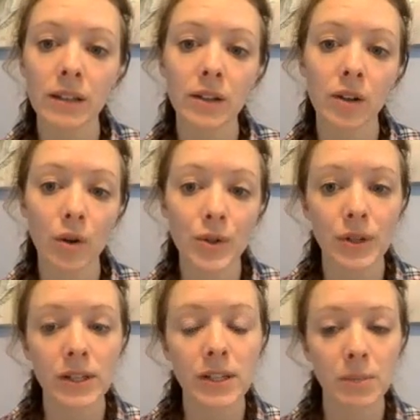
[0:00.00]
then there also
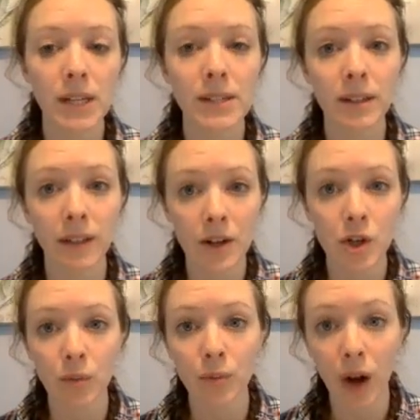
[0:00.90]
needs to be a
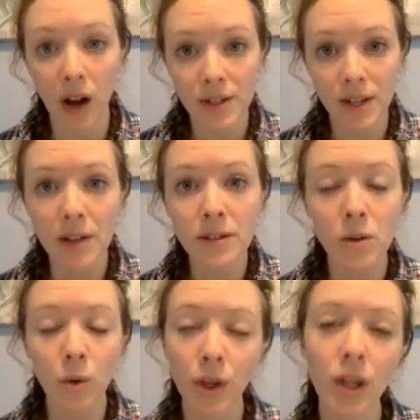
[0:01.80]
selection process,
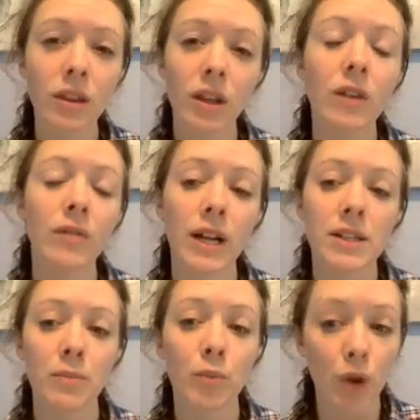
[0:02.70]
or you can think of it as
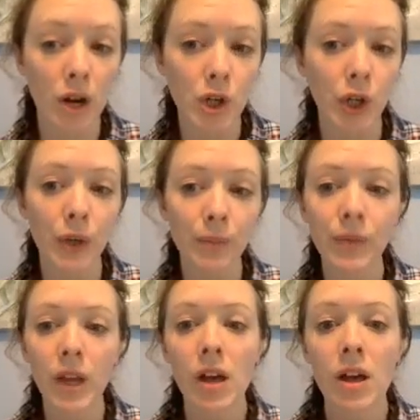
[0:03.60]
a pressure.
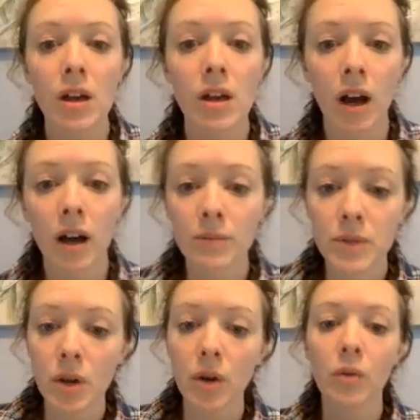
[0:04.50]

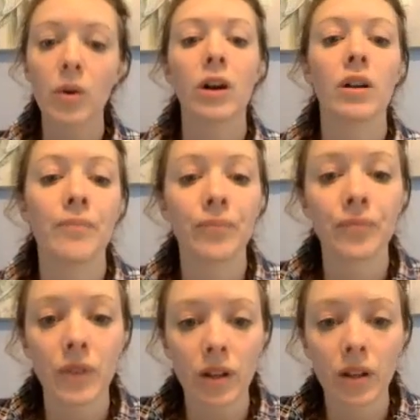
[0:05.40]
So
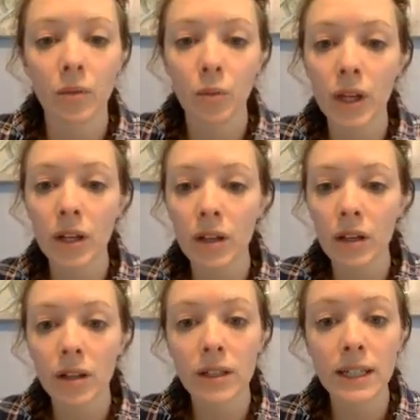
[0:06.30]

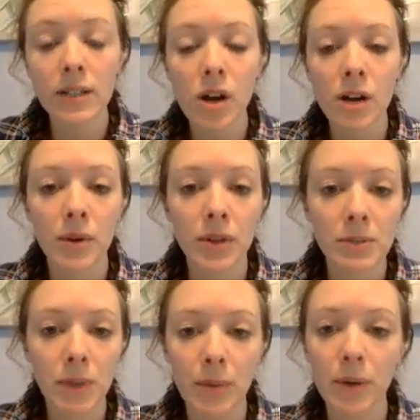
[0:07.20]
we did talk about these
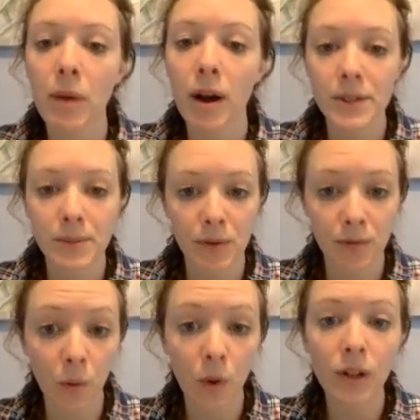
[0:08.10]
peppered moths
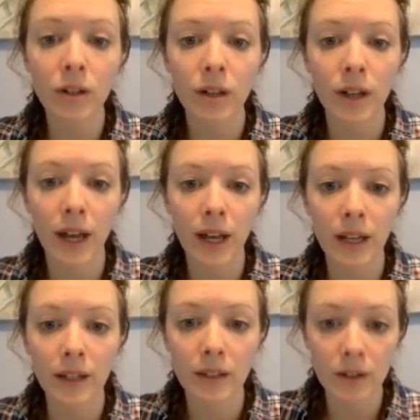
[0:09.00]
before,
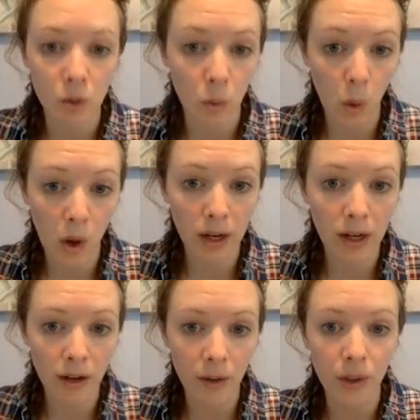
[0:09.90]
and there's one
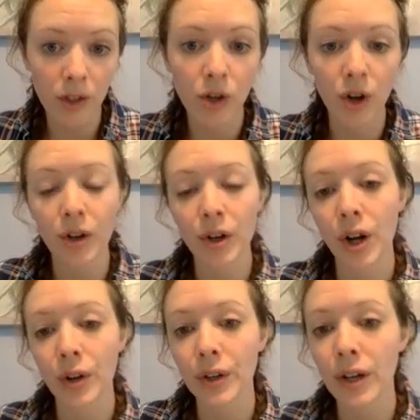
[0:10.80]
here with a darker
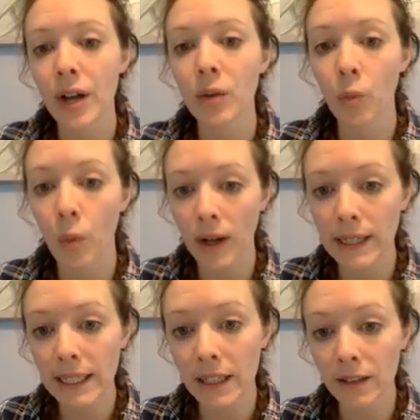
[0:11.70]
color and one
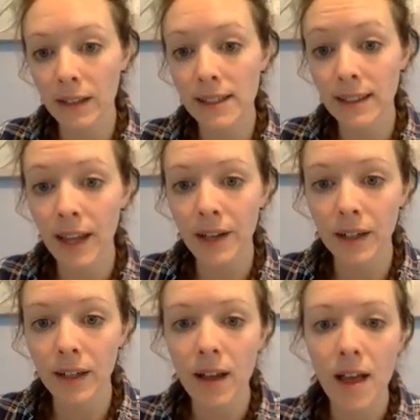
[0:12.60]
here that's lighter.